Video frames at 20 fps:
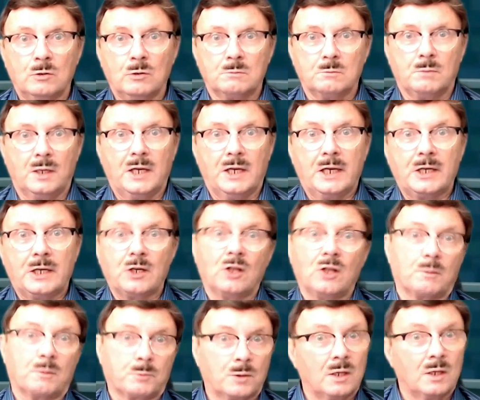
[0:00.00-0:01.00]
owned by
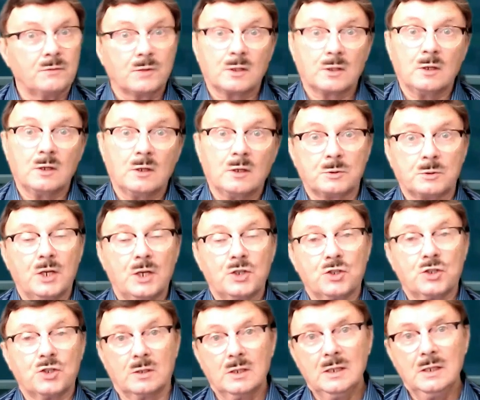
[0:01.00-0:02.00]
another private
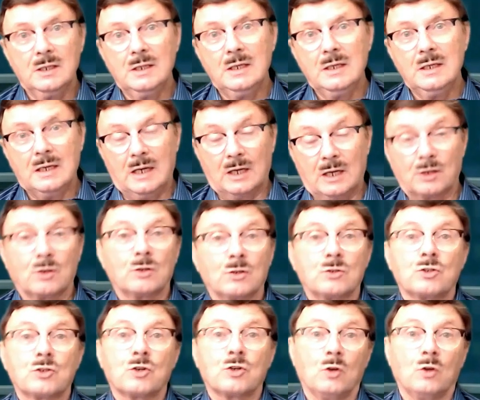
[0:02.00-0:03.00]
corporation and
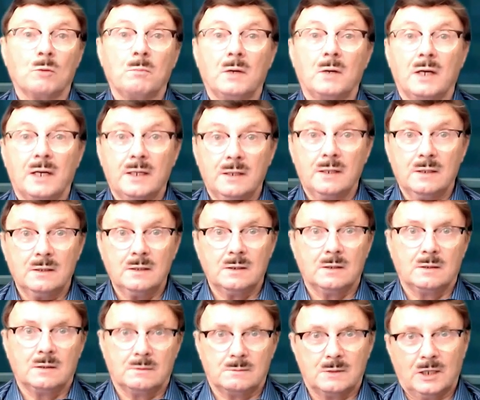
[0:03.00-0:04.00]
controlled by
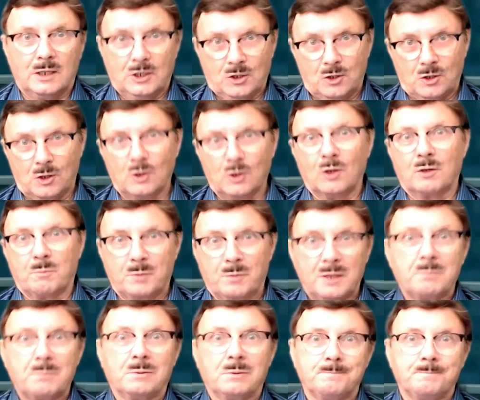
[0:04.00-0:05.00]
another lot of
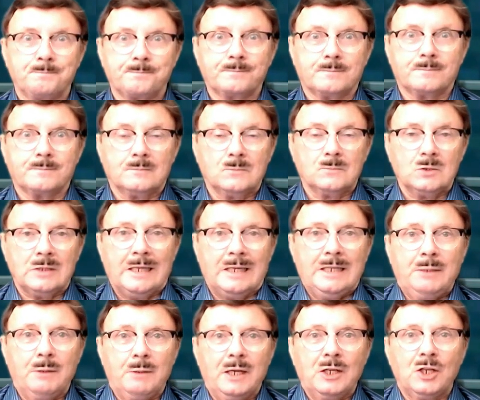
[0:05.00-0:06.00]
people.
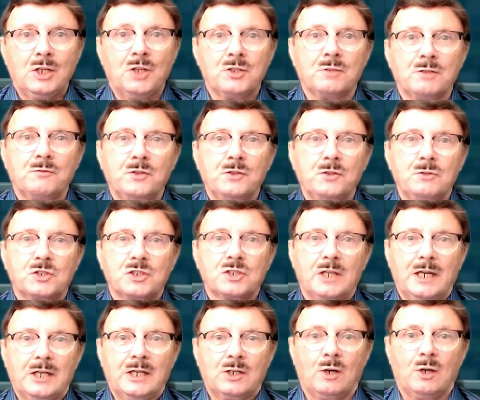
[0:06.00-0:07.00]
Anyway, London News
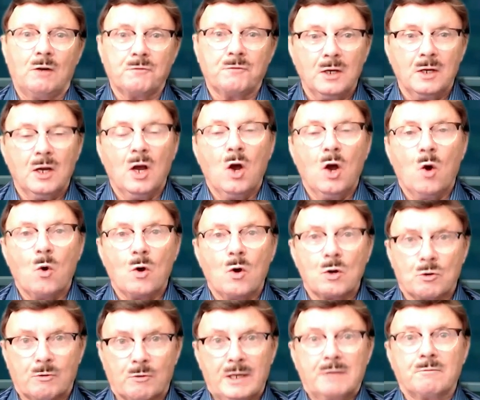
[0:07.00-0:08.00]
sign off.
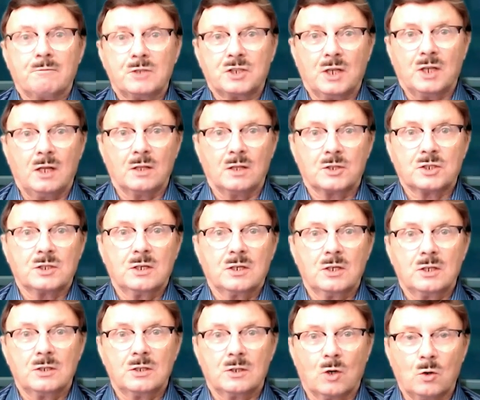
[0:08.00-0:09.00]
Great results.
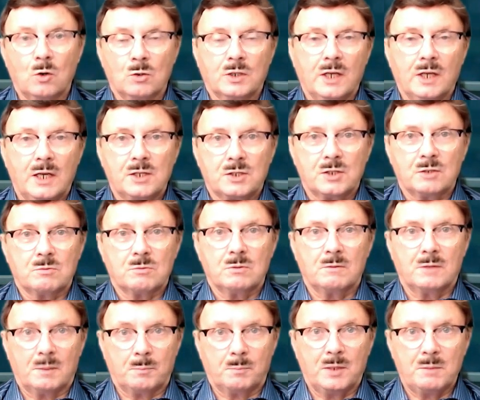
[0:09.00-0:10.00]
Court cases,
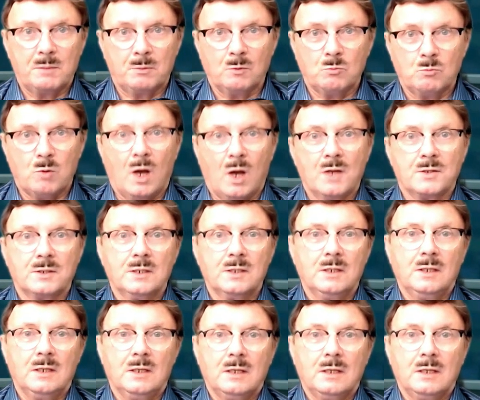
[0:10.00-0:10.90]
the people won.